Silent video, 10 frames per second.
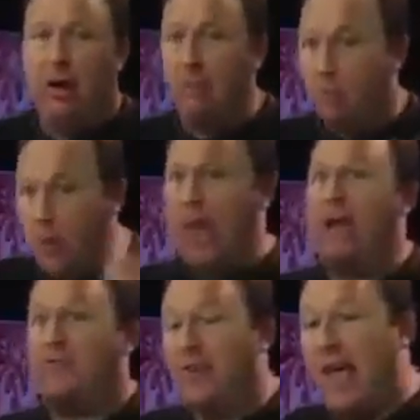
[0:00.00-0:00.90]
I mean, we
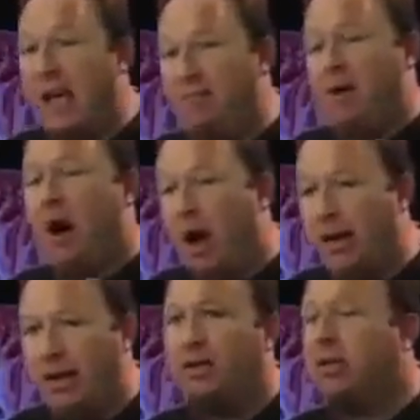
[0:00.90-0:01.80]
actually have the
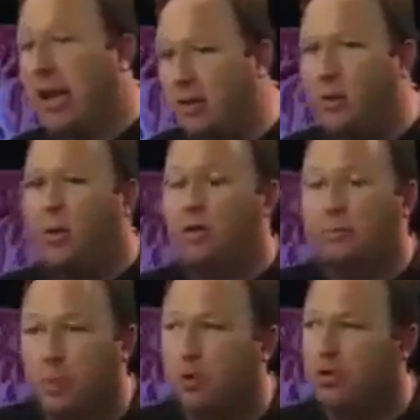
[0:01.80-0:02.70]
audience, and I do wear a
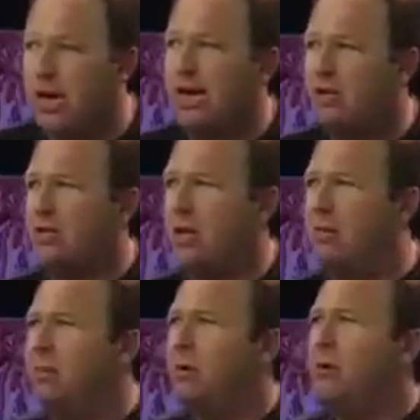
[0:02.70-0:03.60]
sports jacket
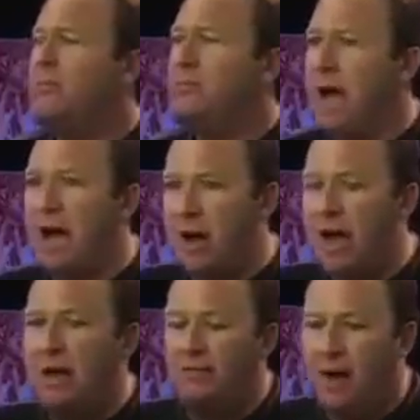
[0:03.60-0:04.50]
some.
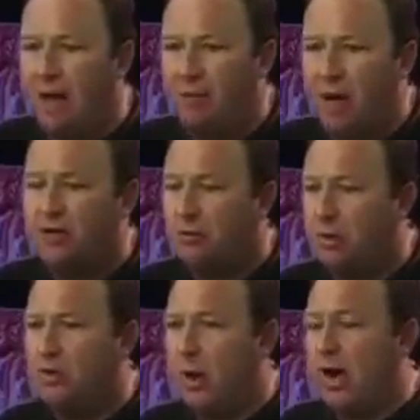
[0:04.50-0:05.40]
I've lost so
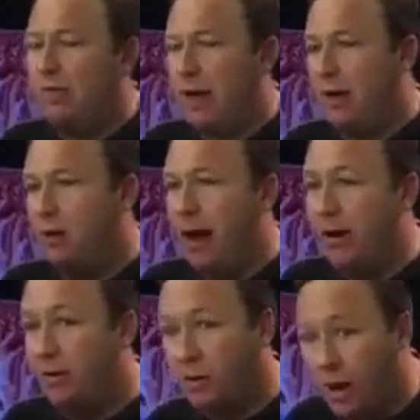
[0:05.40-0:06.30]
much weight, I've got to go buy
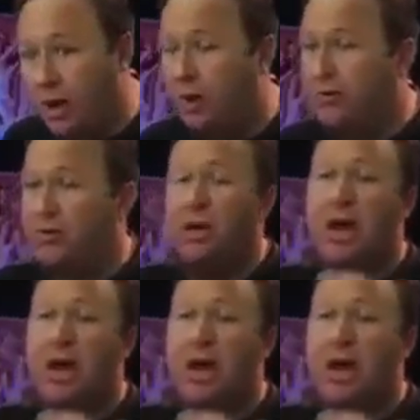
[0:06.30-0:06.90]
new clothes.